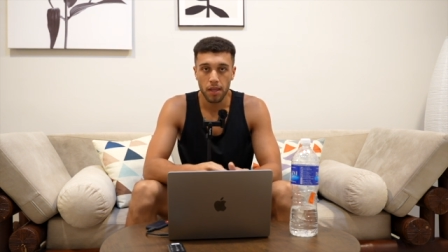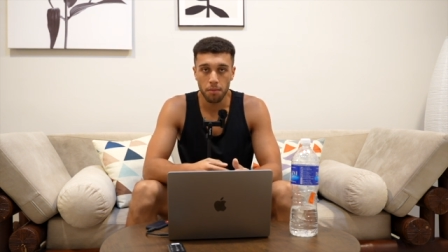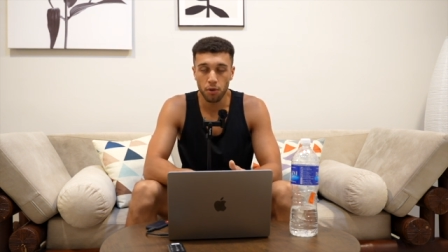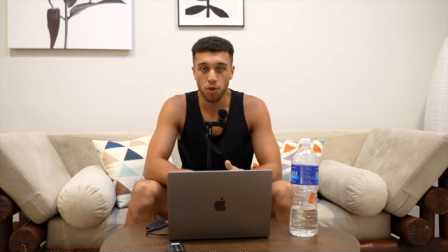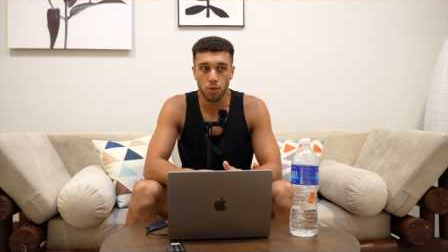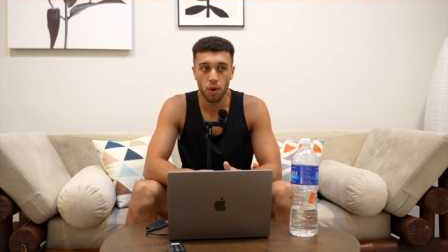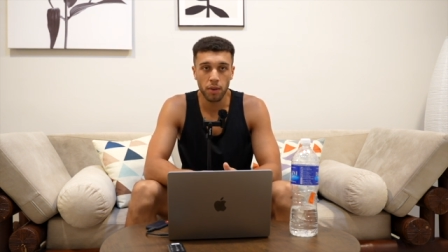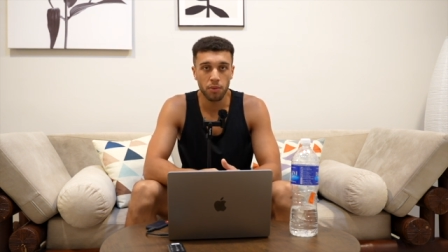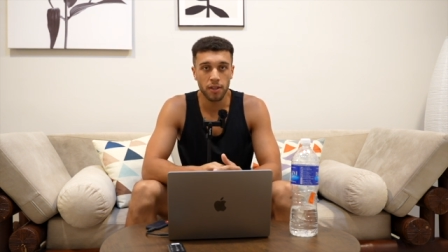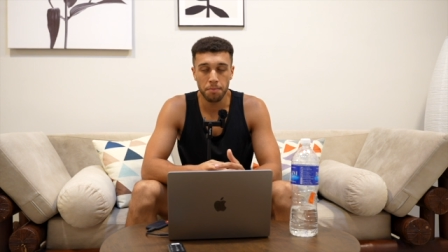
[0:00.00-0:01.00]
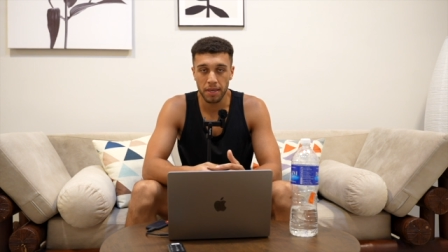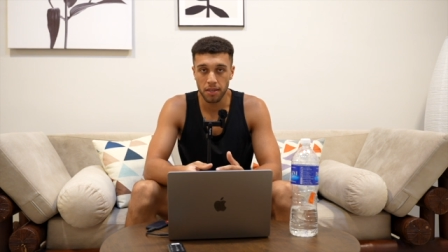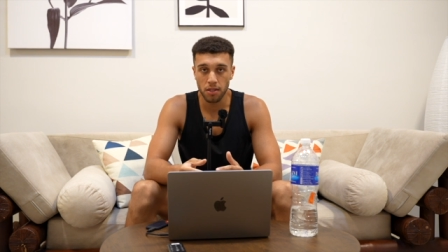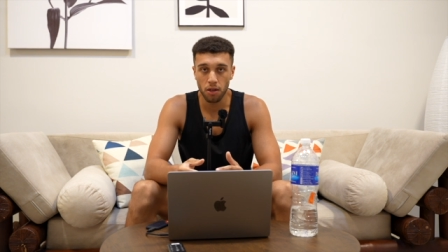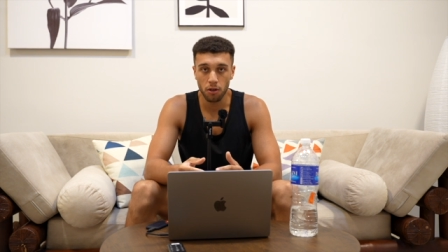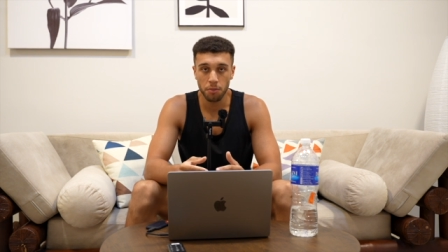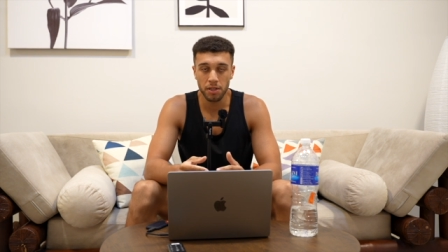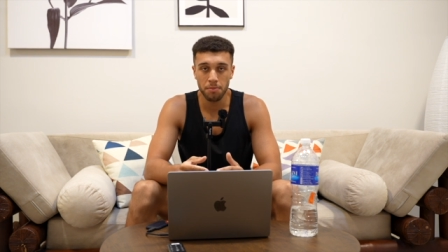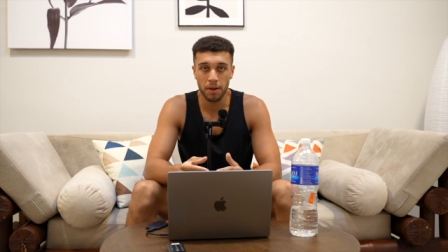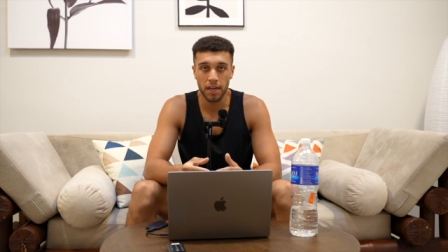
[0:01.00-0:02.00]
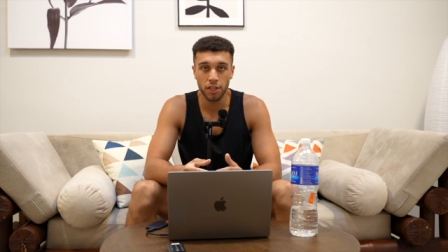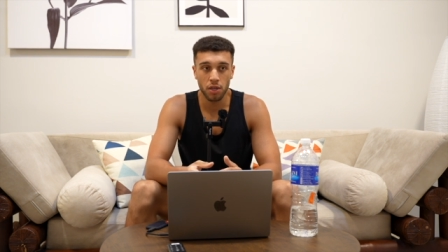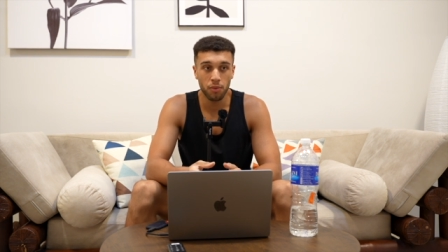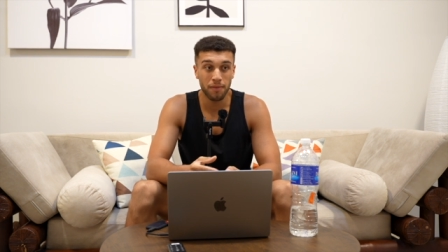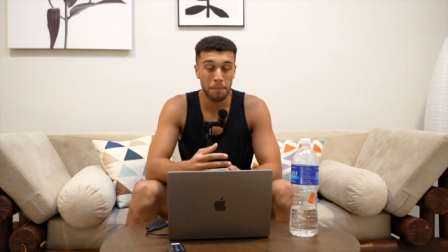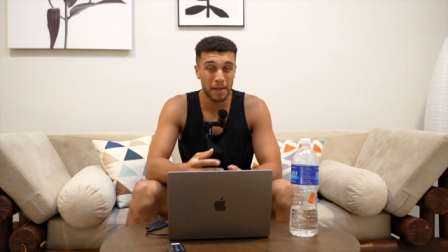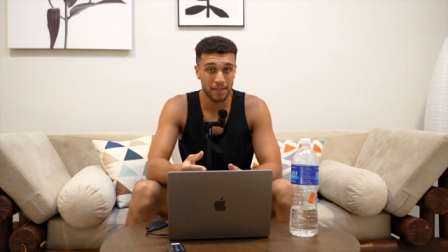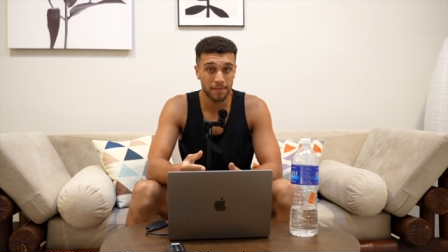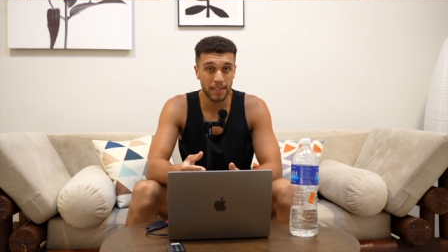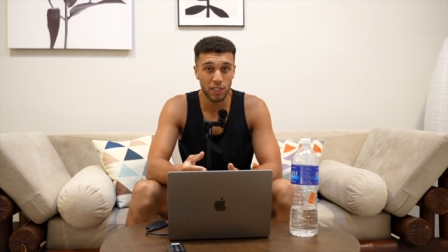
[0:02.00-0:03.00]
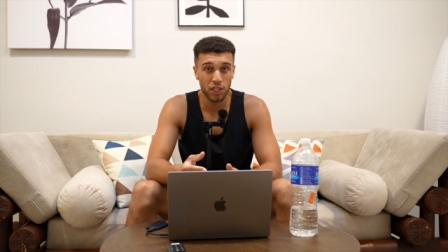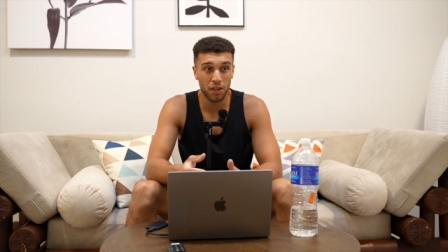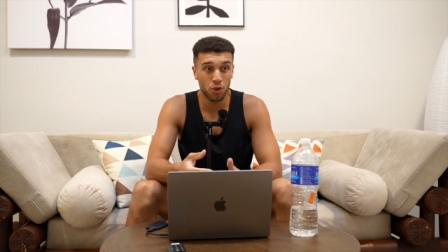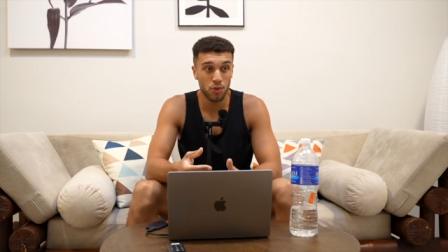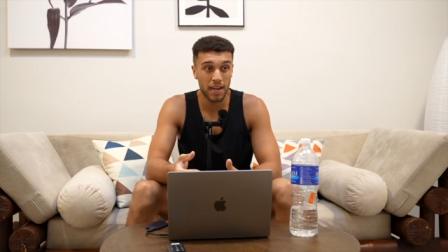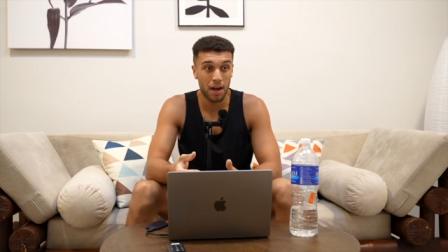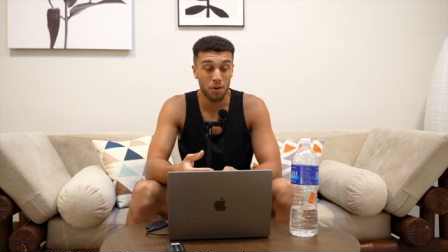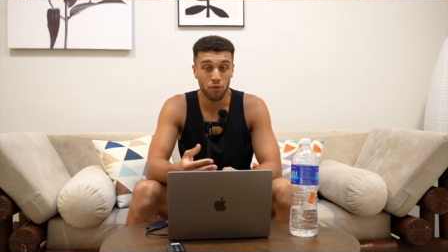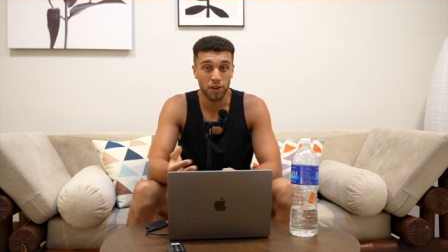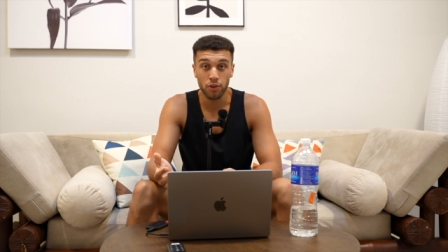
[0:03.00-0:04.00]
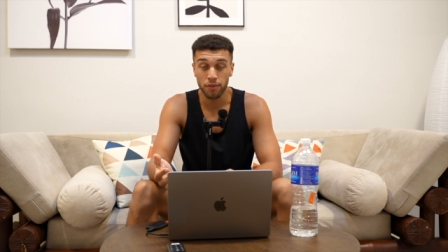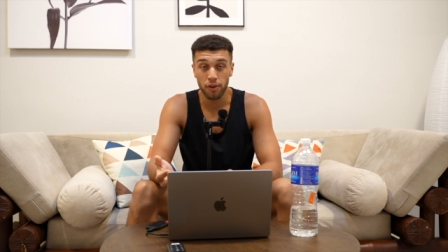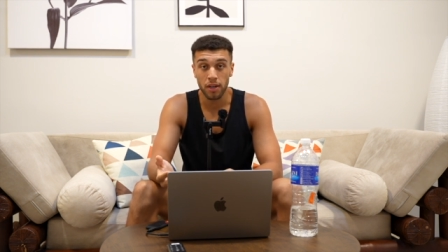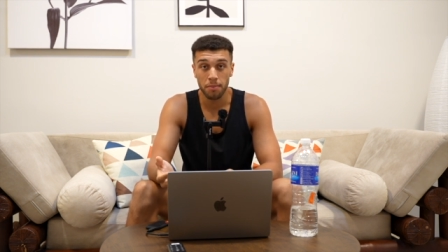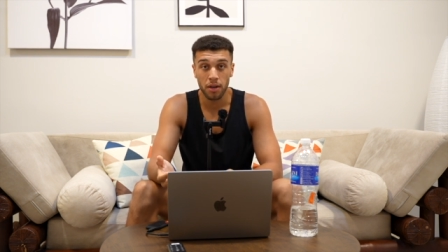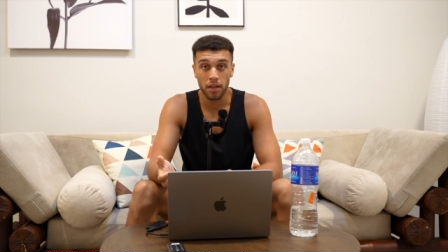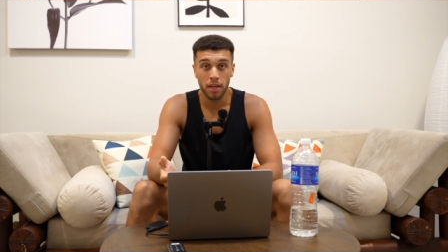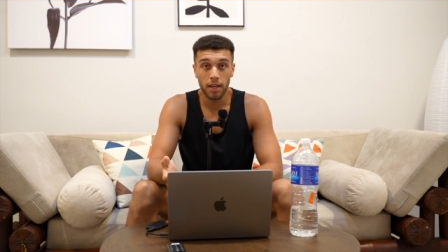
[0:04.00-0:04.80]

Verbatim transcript: I'm going to work in one of the biggest nightclubs here in Malaysia with a massive DJ who's now a really good friend of mine.